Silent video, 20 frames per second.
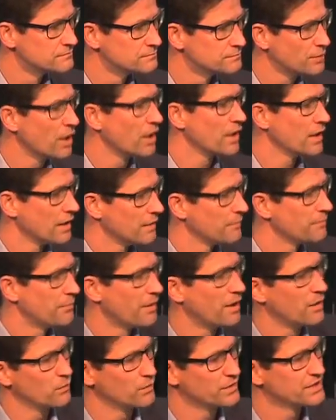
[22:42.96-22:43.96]

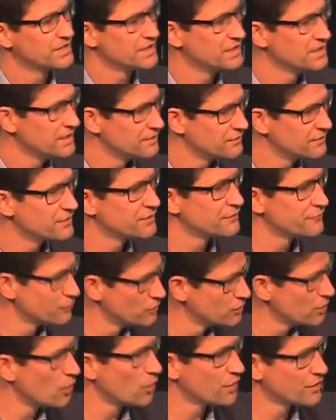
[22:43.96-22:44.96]
But we deliver the
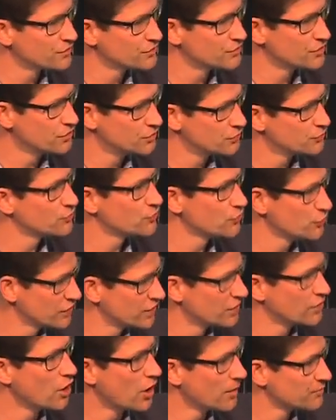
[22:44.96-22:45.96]
full order to you so you
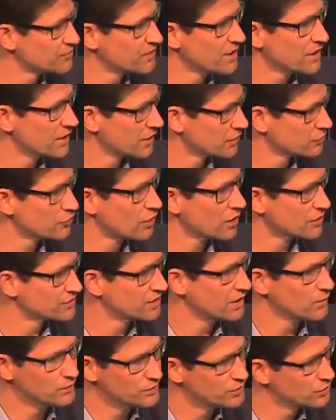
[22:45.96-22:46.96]
can upsell and
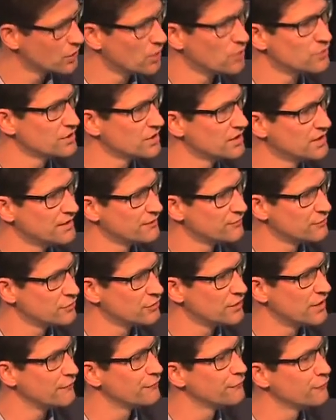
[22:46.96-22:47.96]
cross-sell. We don't
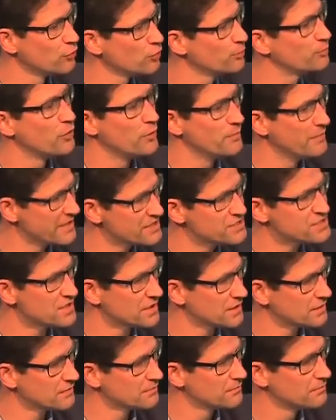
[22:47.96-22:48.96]
deliver a full
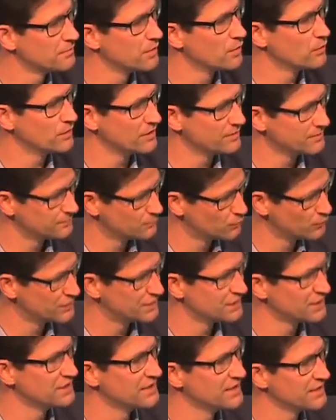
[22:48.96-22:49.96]
permission, but we
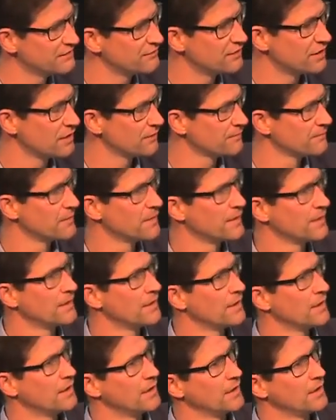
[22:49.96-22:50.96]
deliver
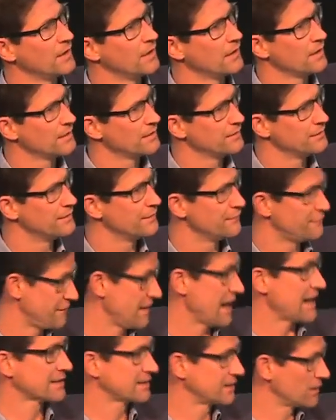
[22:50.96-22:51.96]
the
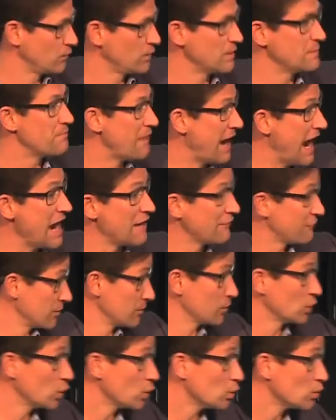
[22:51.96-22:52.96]
fact that we buy
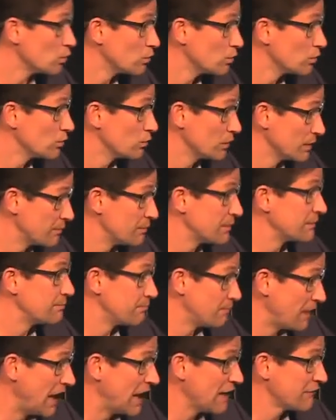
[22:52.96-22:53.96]
from you. We
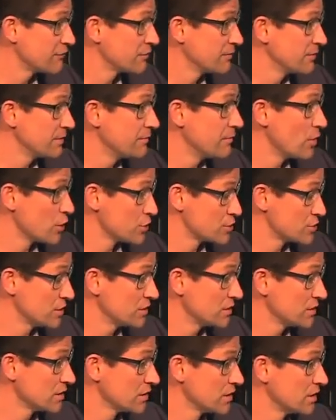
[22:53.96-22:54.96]
buy from the
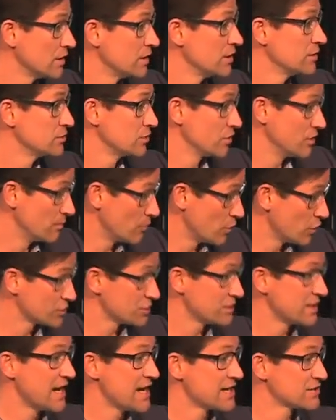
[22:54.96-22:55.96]
merchant, so the
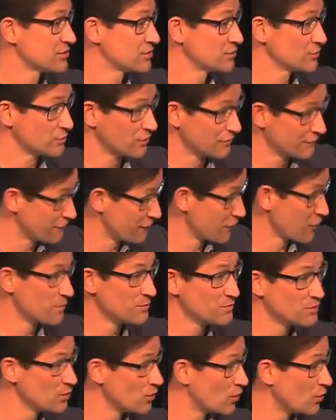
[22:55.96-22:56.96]
merchant has to
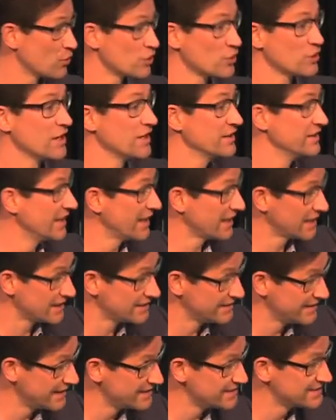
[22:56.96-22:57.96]
confirm the order, and they
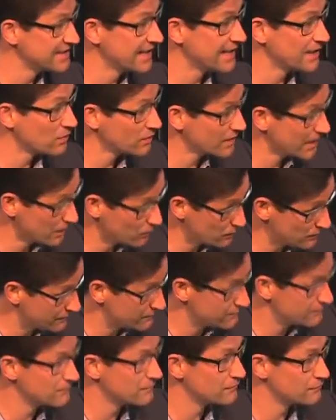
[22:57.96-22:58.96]
can then say, okay,
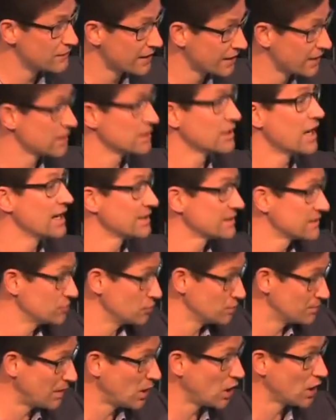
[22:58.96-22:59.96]
we recognize that
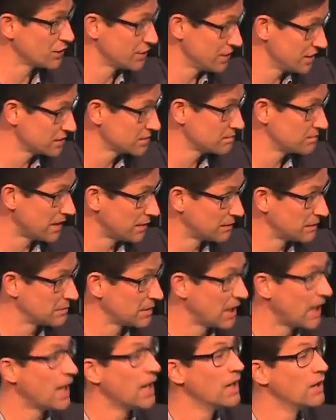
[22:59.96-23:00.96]
you bought this, blah, blah,
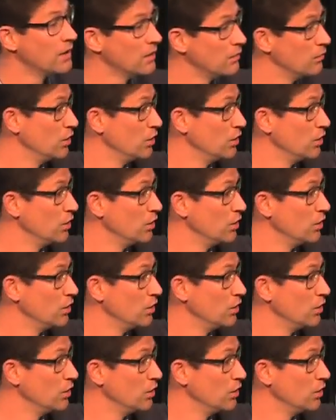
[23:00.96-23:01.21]
blah.